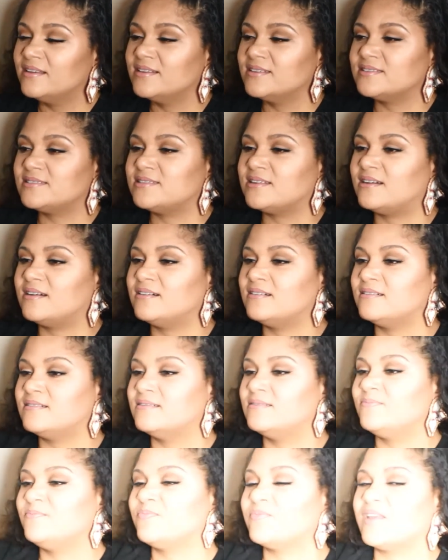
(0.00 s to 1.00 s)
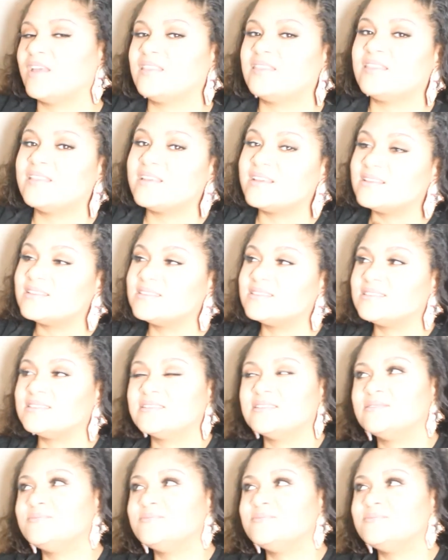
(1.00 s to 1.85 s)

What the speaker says: So I think it's